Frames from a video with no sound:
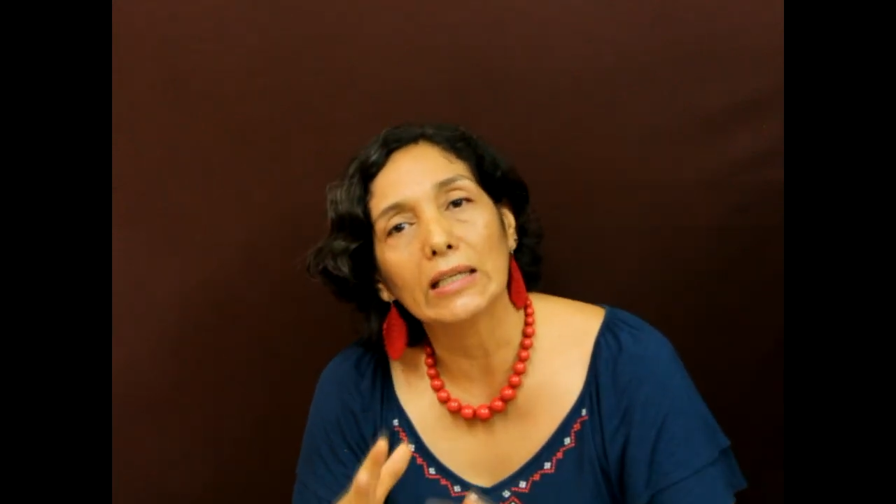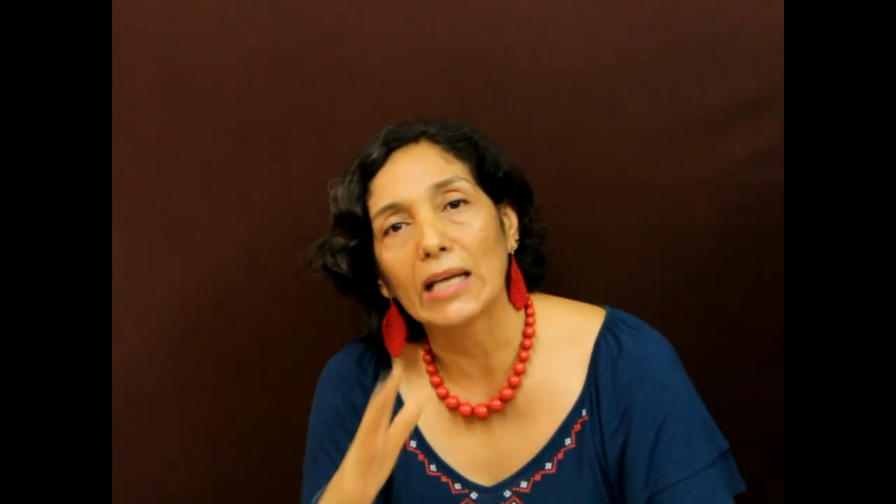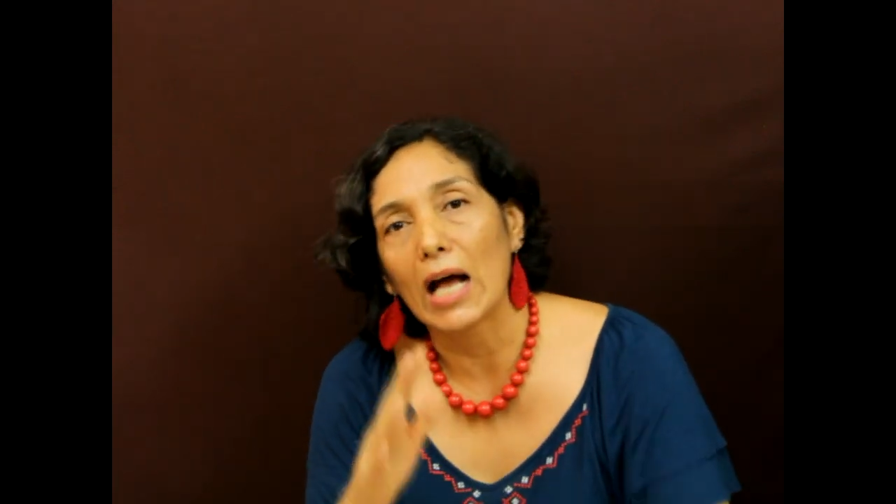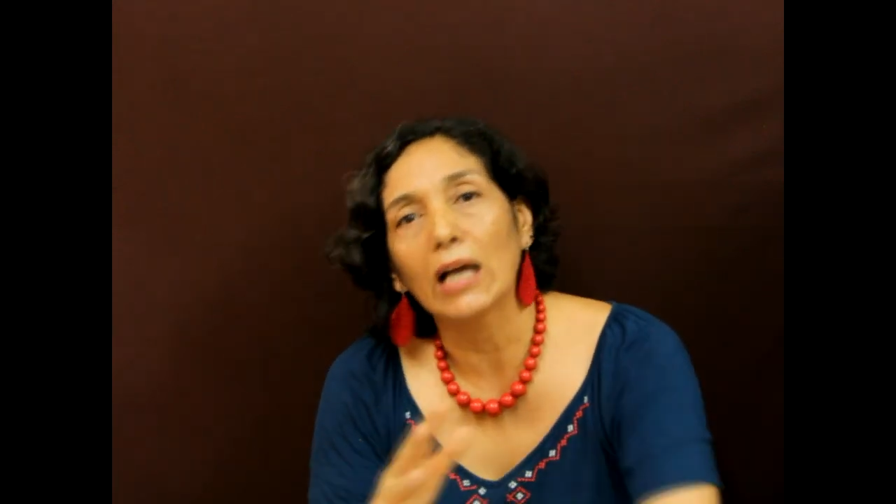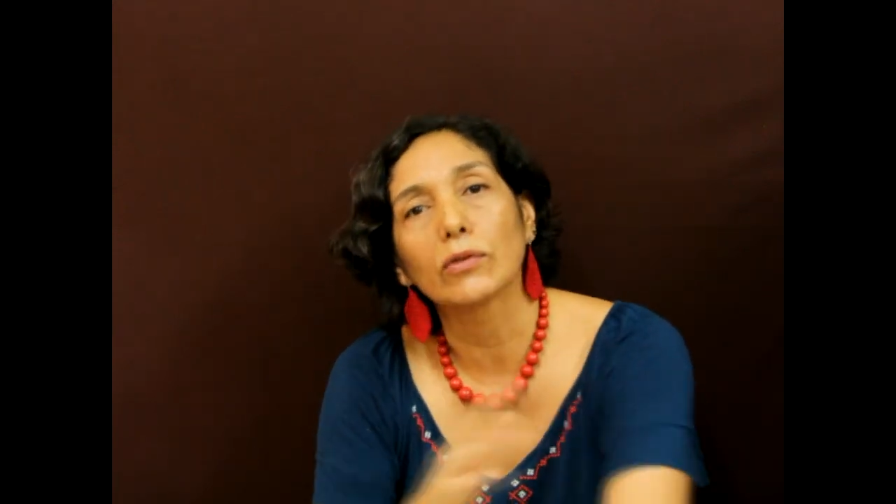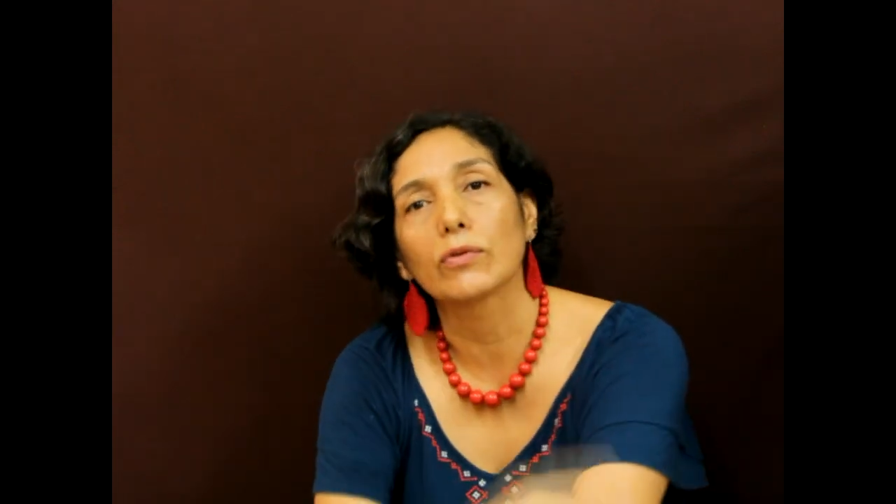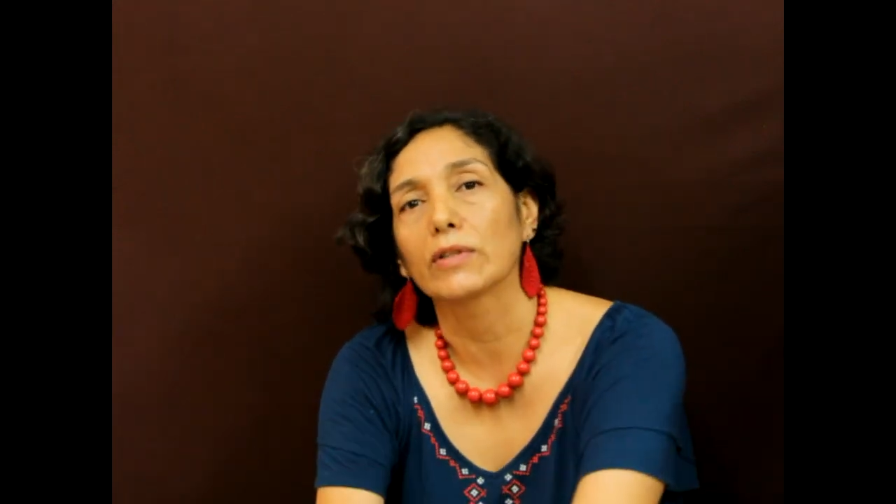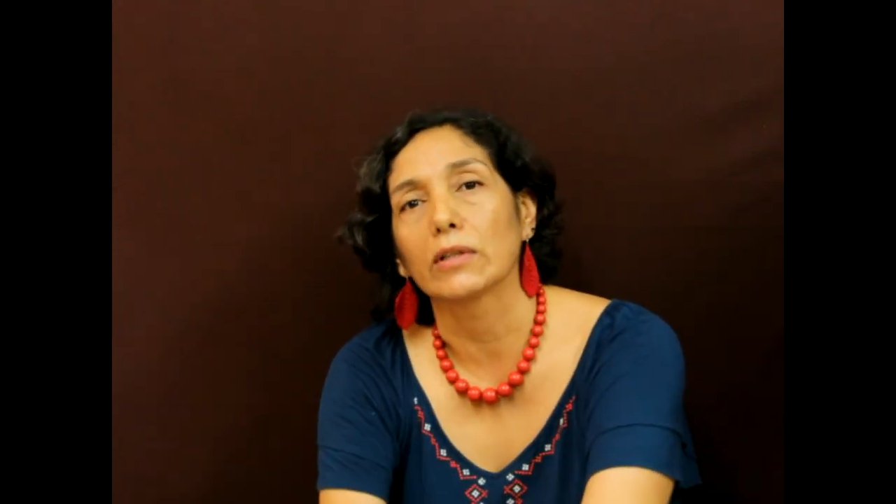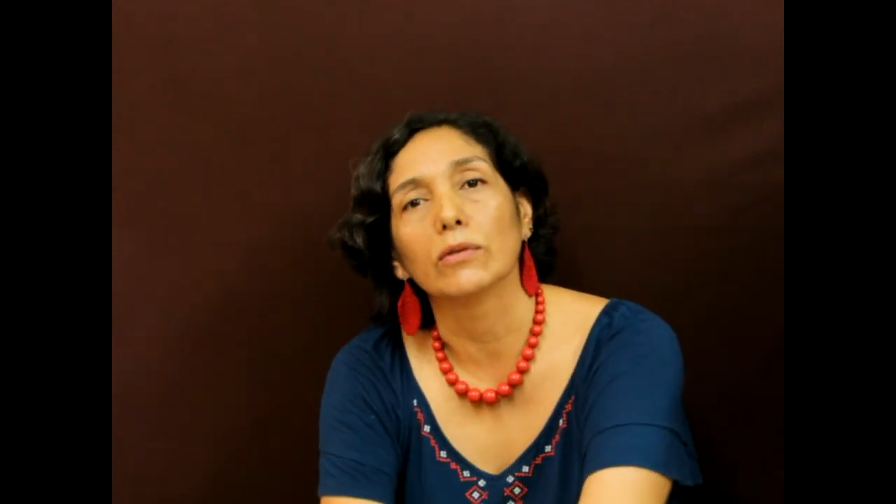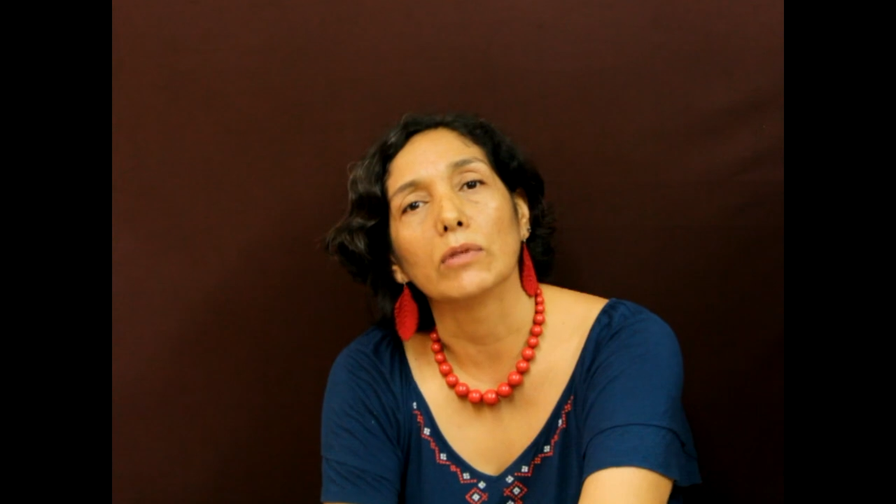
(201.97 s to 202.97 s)
the actors
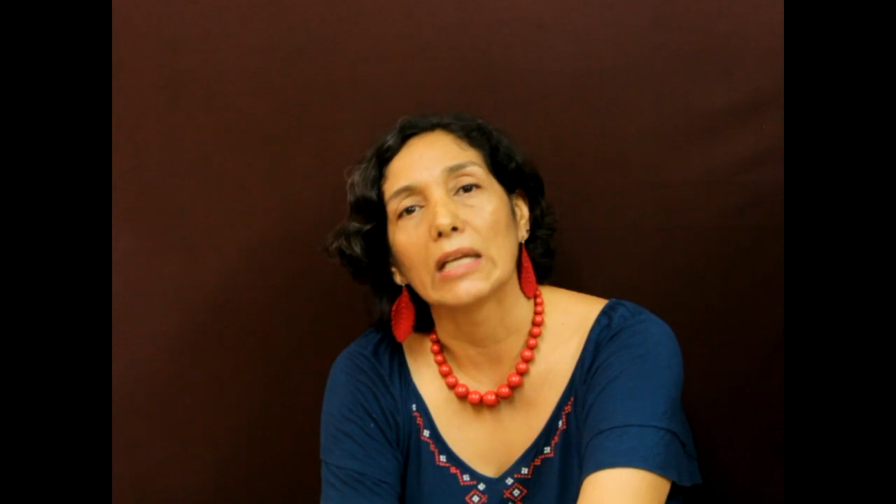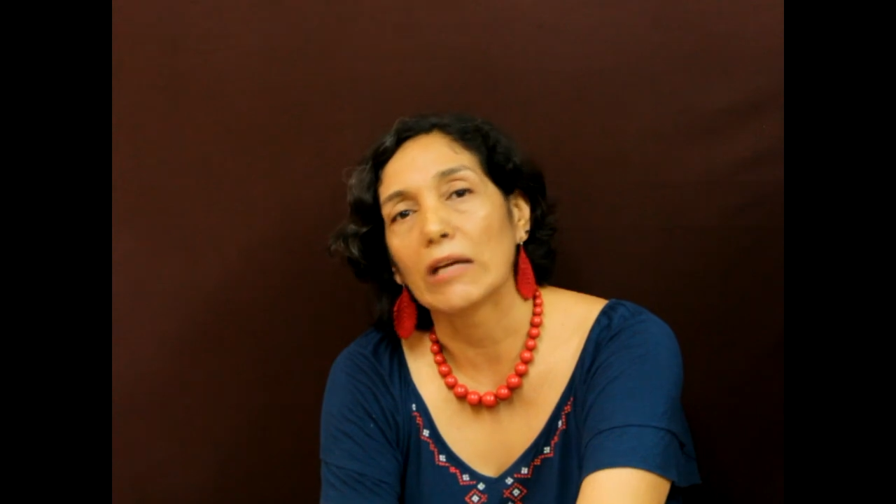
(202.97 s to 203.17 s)
are doing